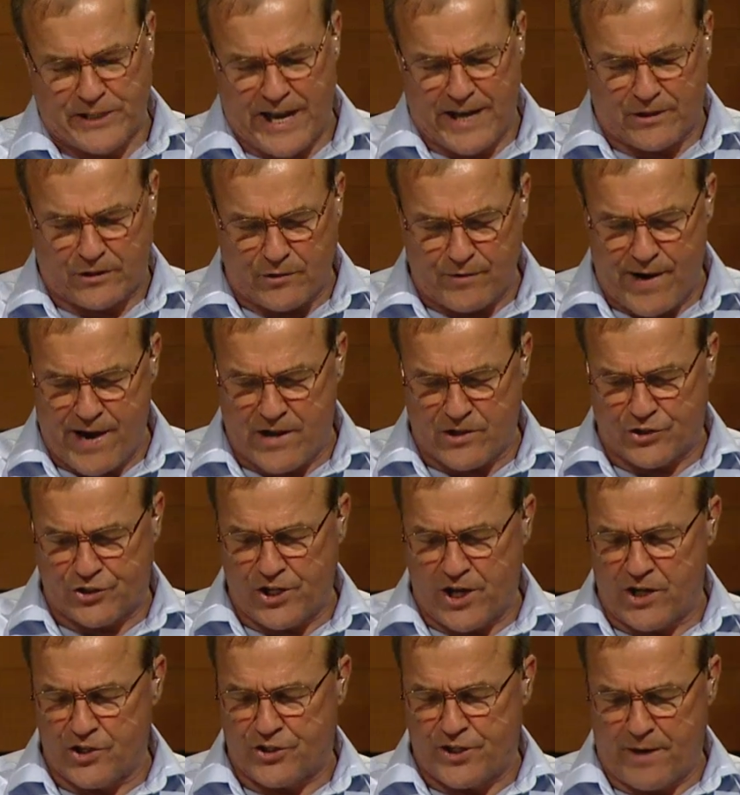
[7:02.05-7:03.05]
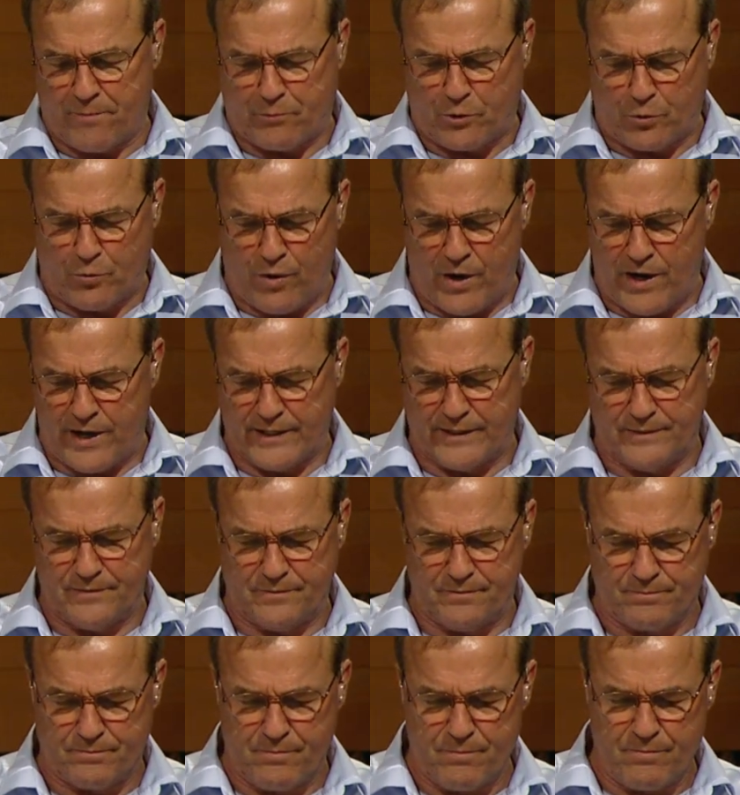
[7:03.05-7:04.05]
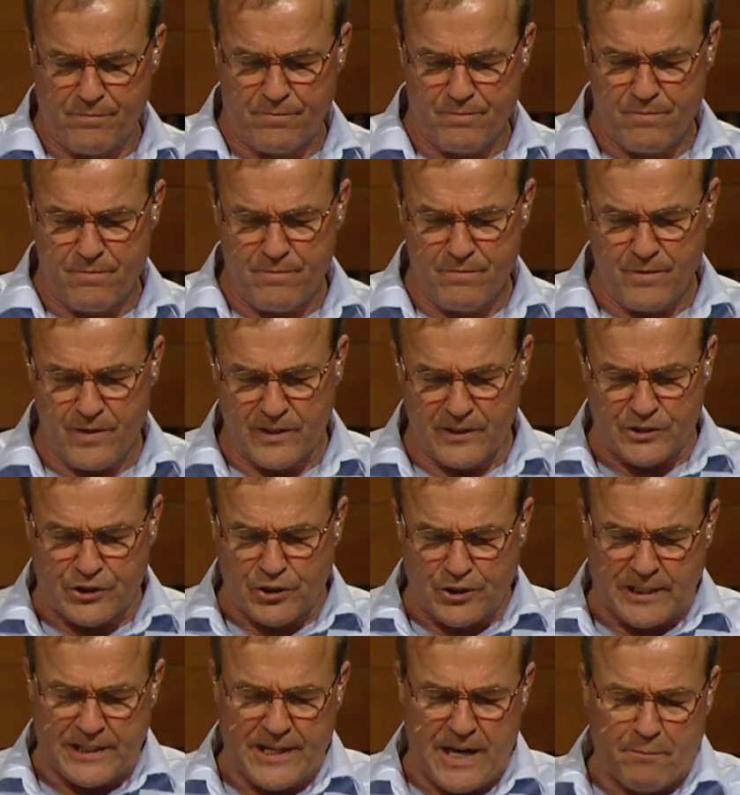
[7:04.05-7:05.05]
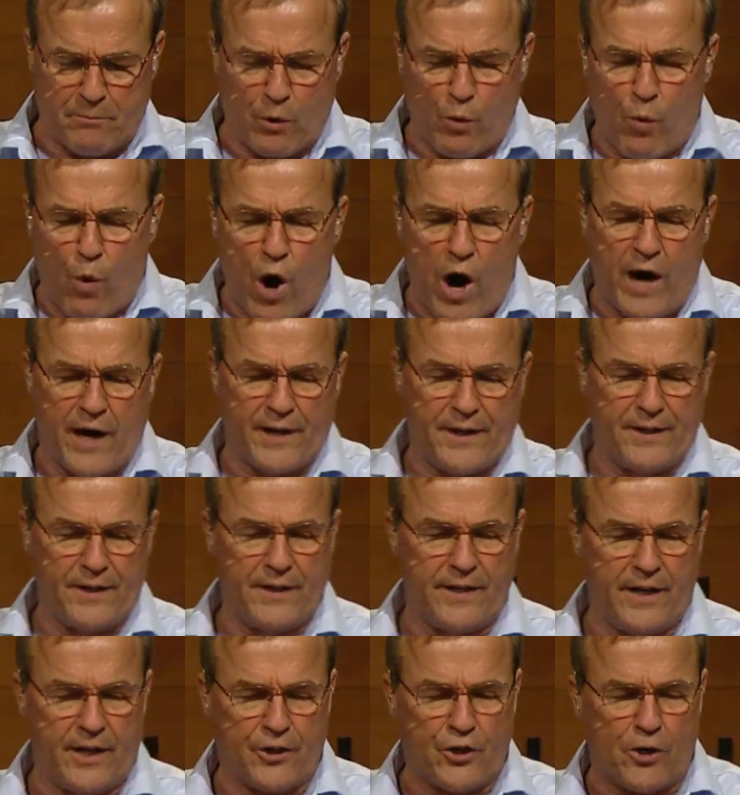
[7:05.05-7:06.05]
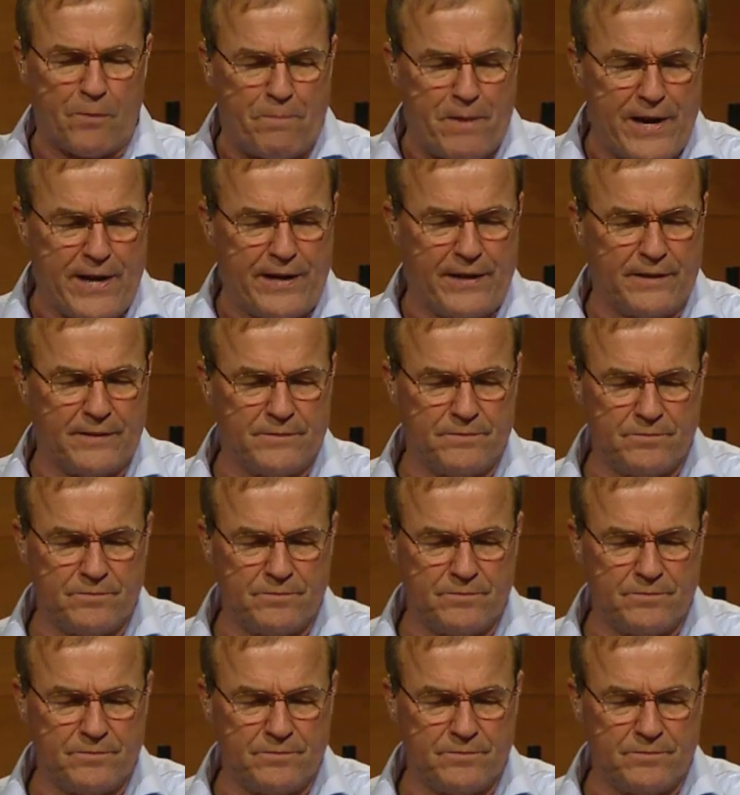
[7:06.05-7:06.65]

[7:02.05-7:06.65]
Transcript: that throughout John chapter 1. Let's look at number 1 under B.